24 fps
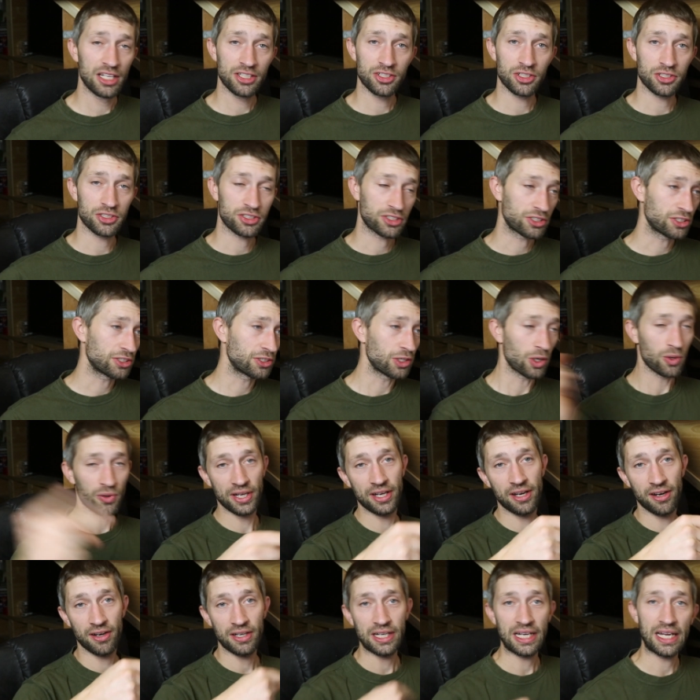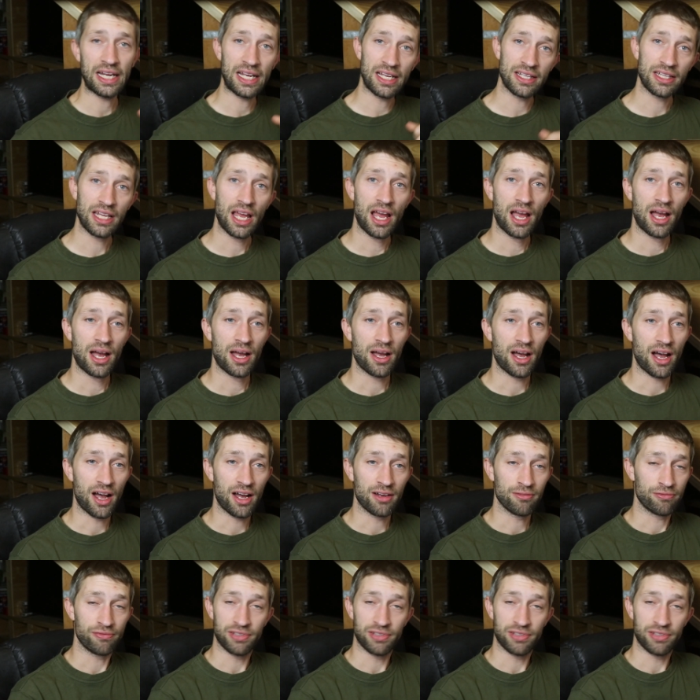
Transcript: Just go there and uh,